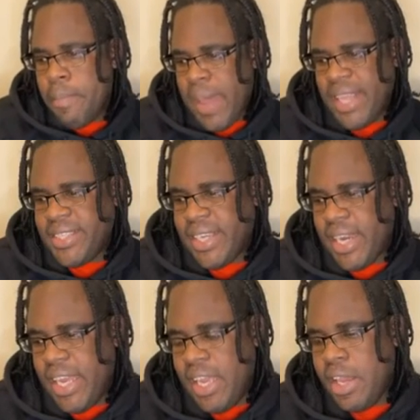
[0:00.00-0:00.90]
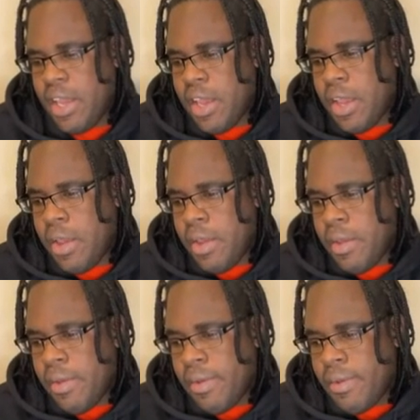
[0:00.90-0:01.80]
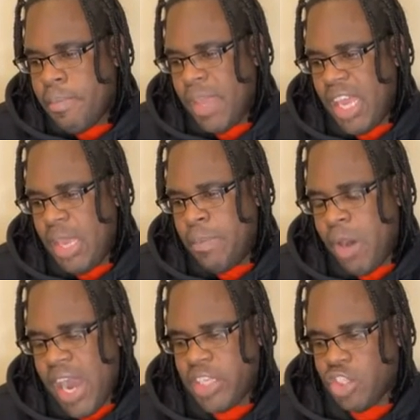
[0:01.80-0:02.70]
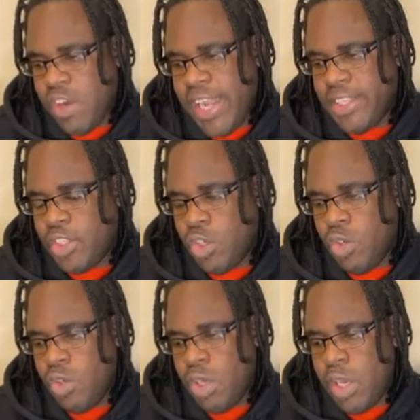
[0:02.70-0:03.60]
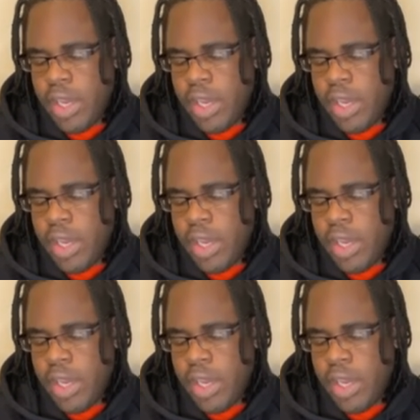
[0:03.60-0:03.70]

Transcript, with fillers: Basically, People are trying to